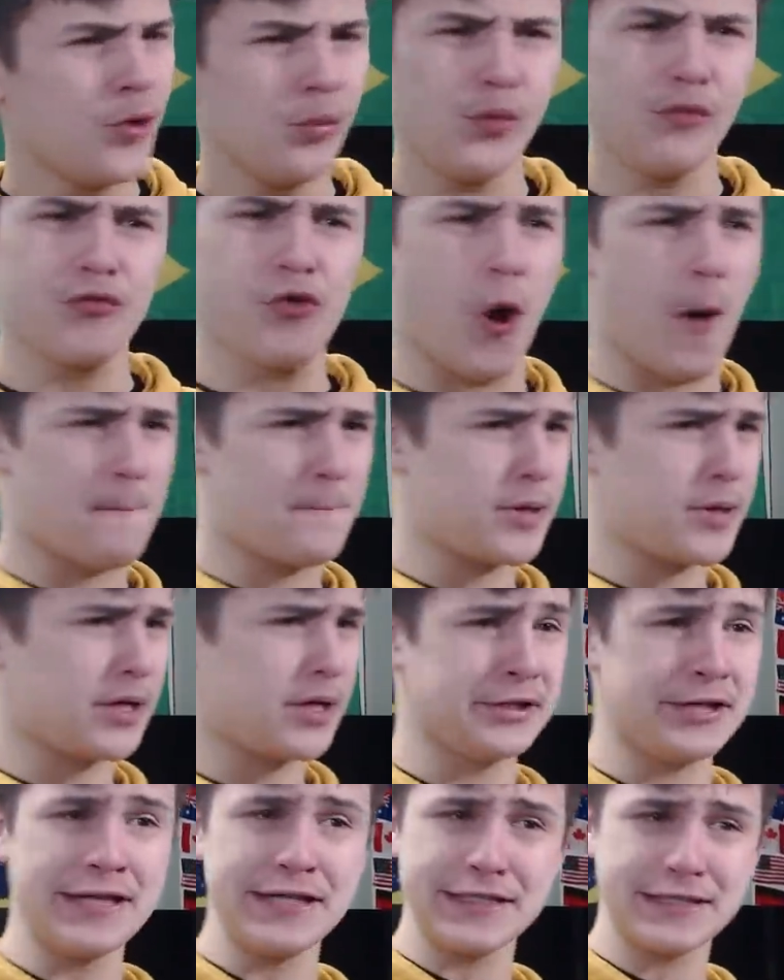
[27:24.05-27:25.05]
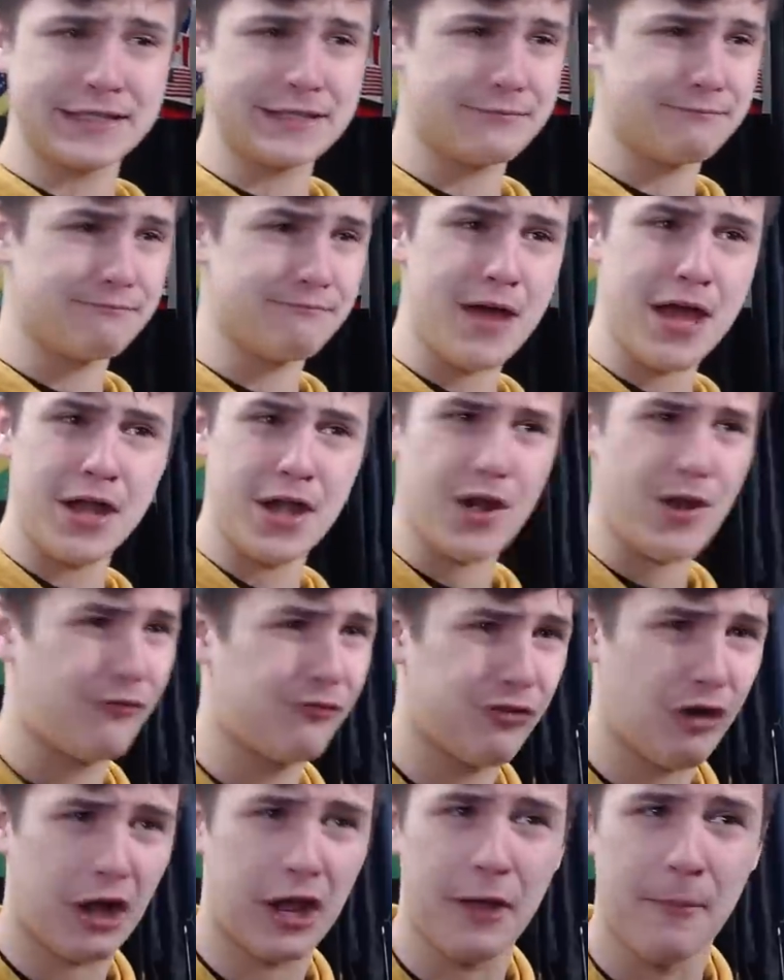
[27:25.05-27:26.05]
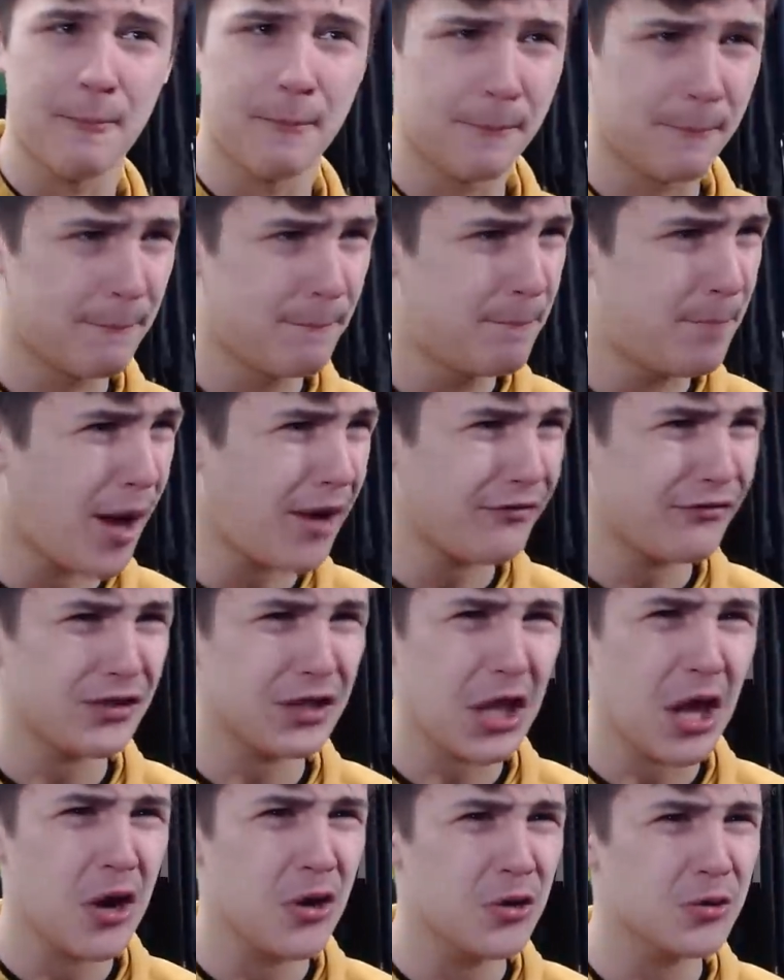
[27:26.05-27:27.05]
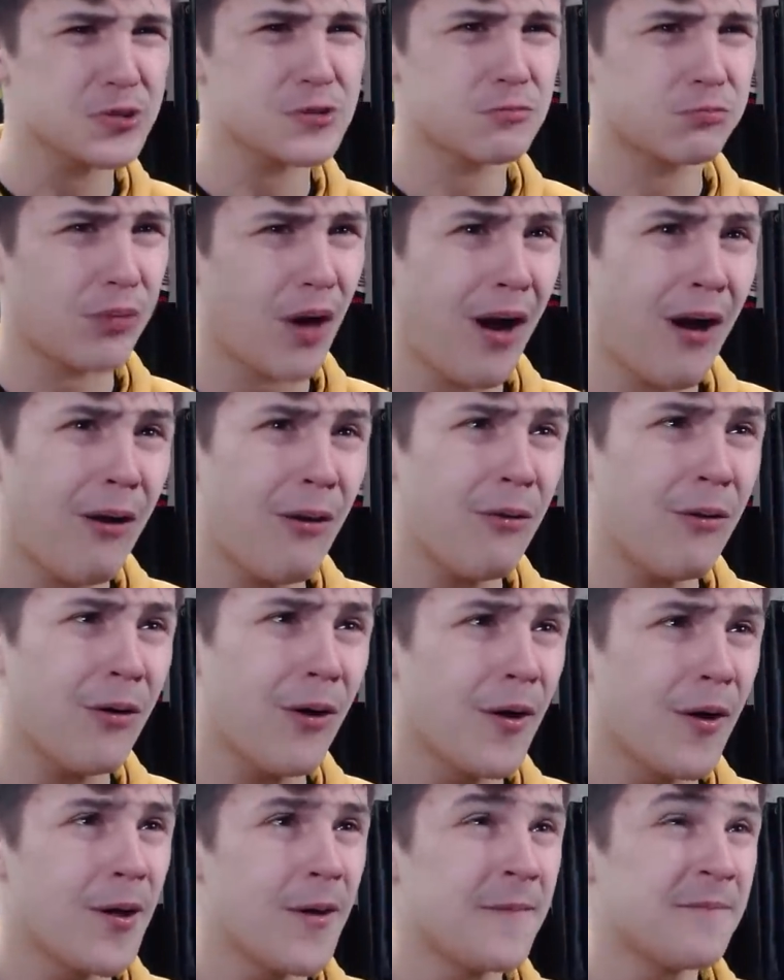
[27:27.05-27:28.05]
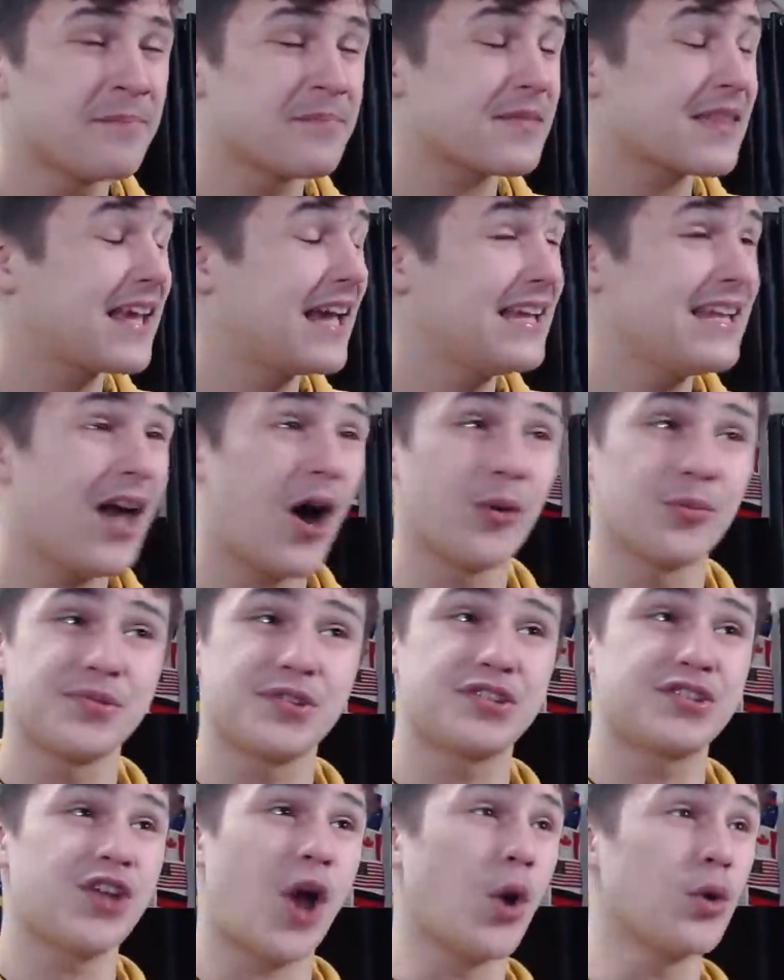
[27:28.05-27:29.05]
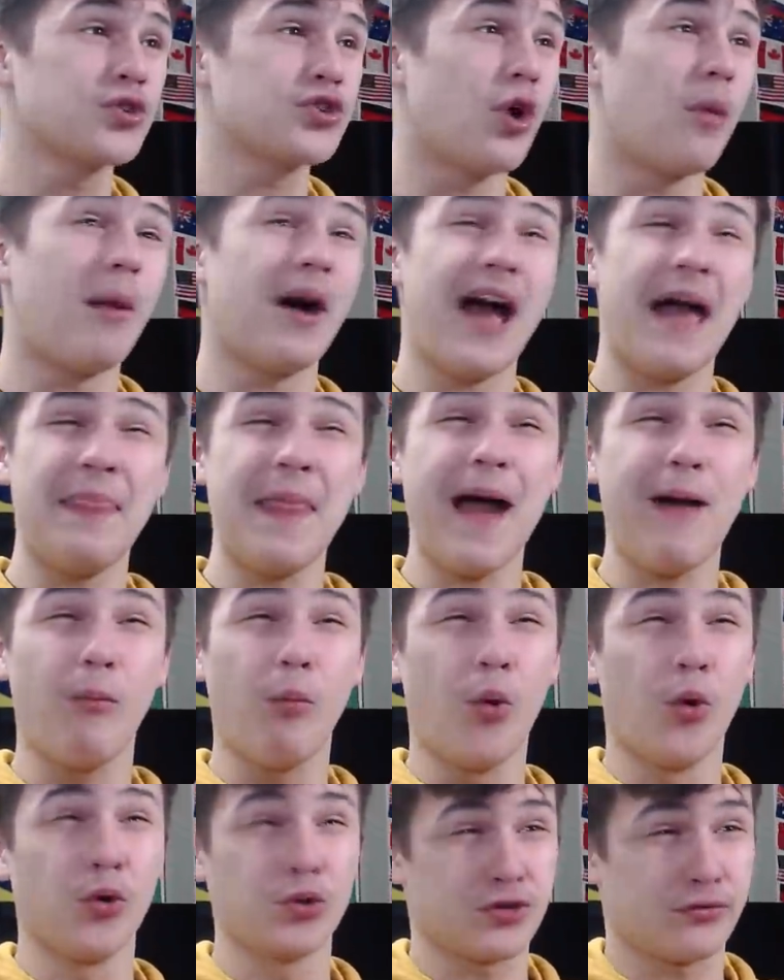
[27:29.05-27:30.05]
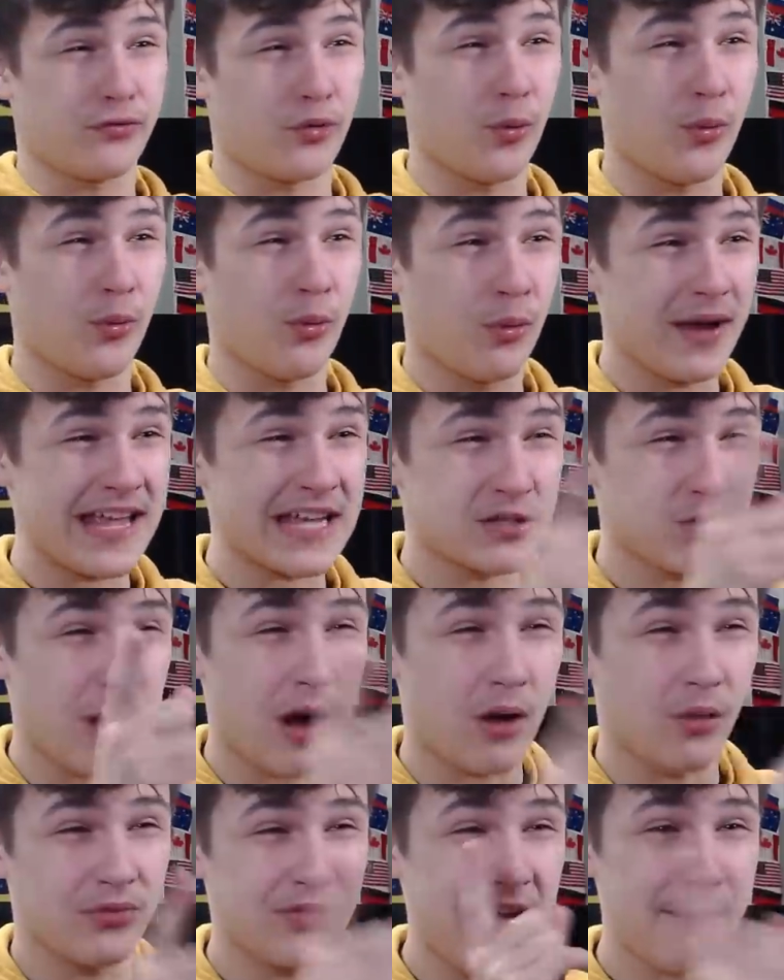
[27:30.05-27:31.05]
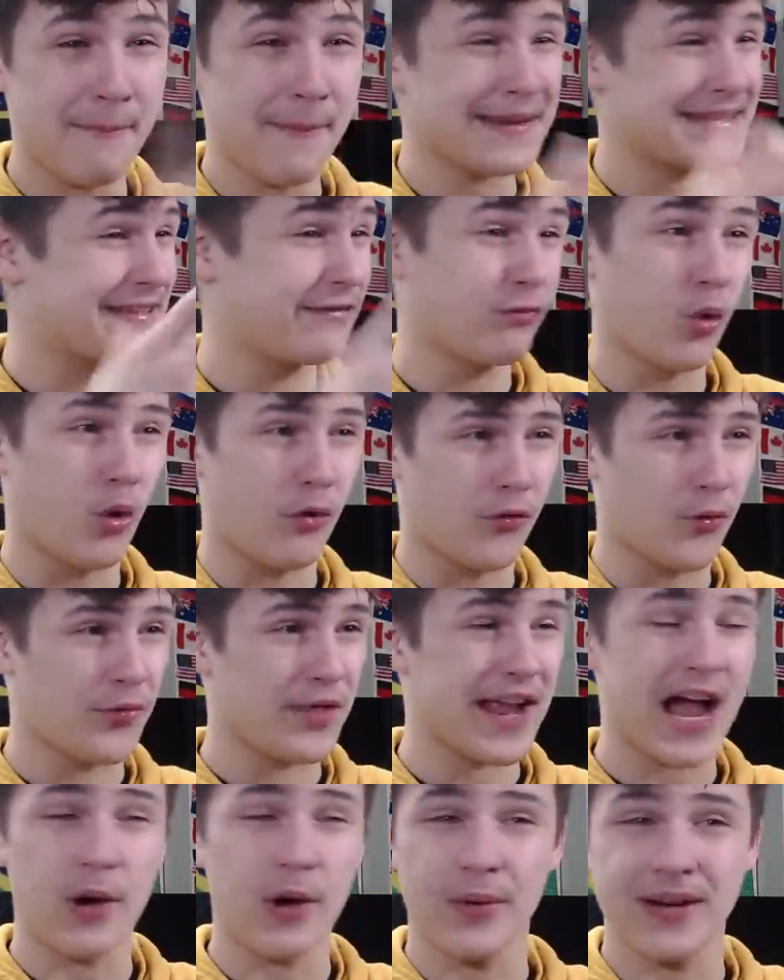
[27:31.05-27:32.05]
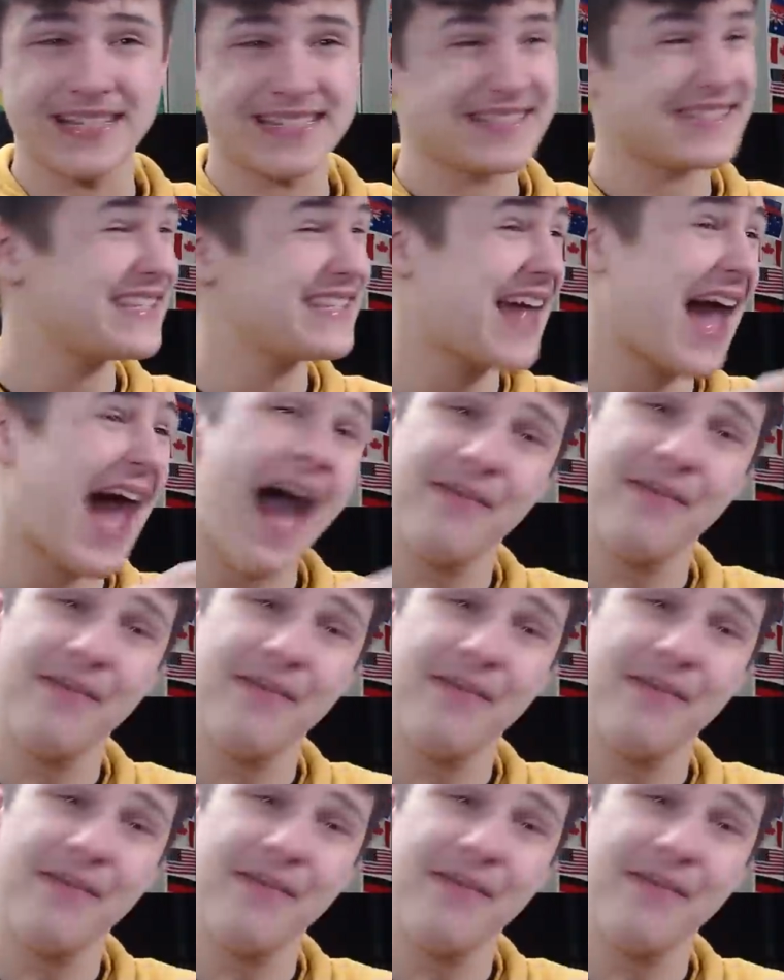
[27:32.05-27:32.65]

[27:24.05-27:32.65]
We've got policemen on freaking buffaloes, bro. Yo, so much. And that waterfall as well. That massive waterfall thing. I want to see that.